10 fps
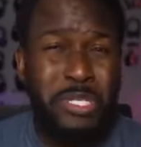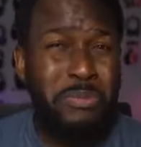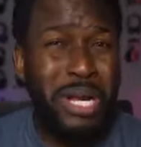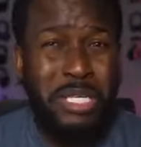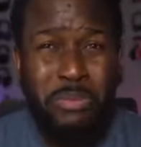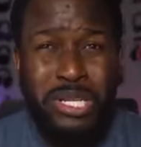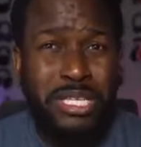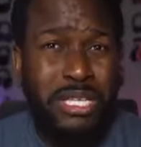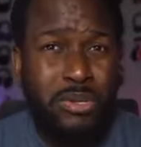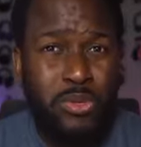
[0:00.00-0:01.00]
its price point,
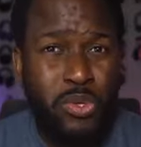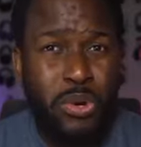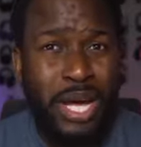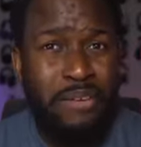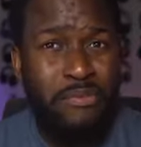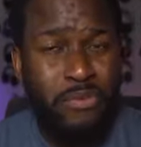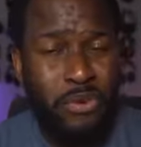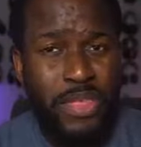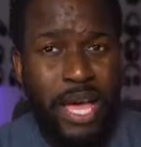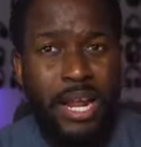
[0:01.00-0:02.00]
it's a little too high
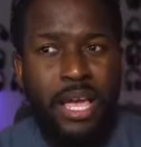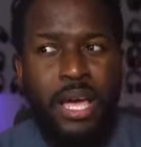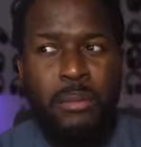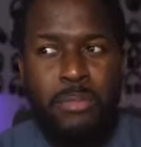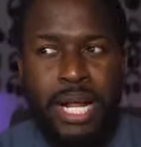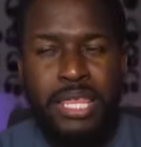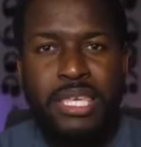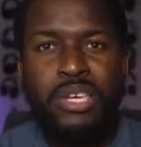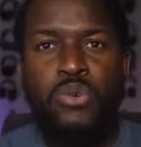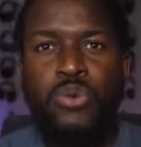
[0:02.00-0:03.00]
for that. But I
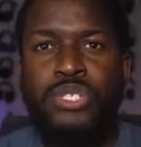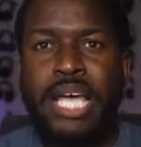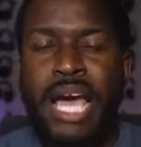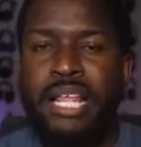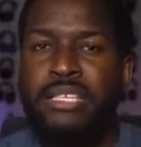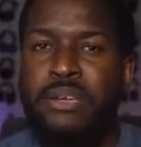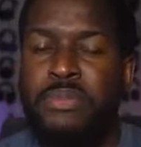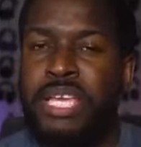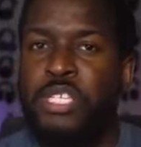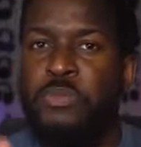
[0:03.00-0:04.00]
think Google's added
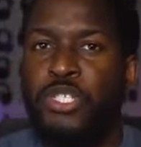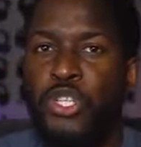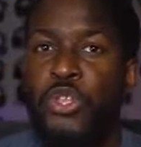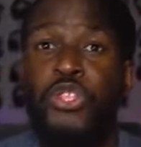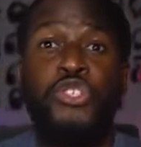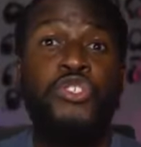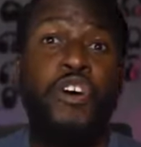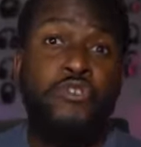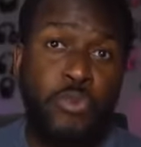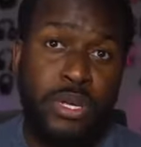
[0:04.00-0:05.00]
something, especially on the
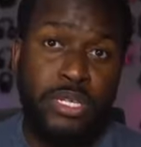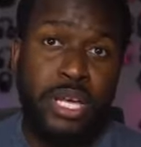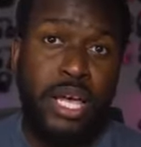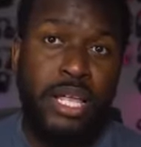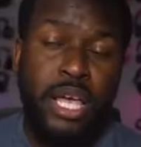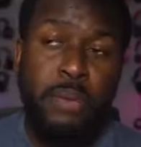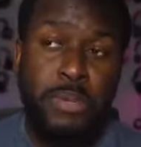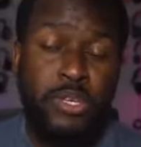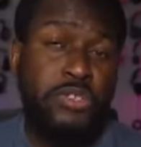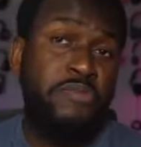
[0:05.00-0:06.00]
software side,
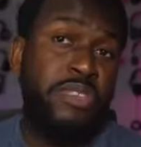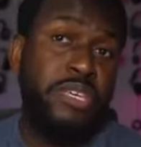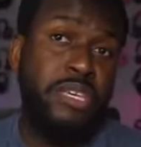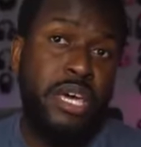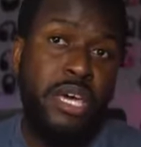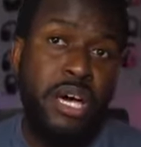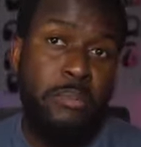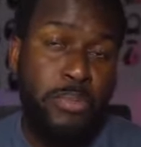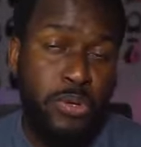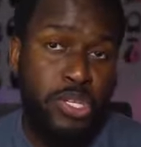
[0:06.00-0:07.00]
because of the
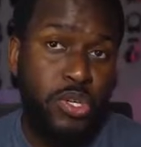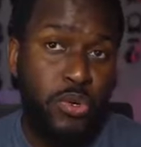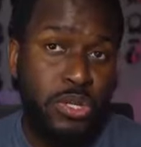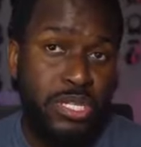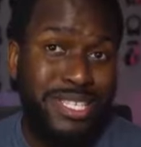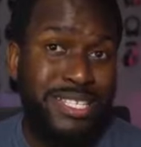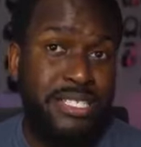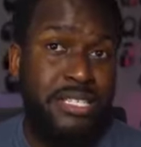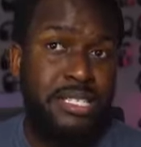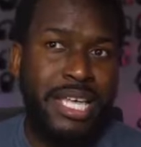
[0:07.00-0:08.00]
built-in Google
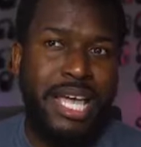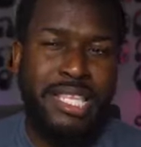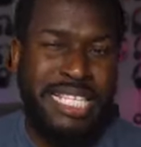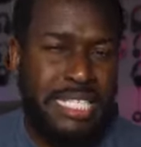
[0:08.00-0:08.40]
Assistant and the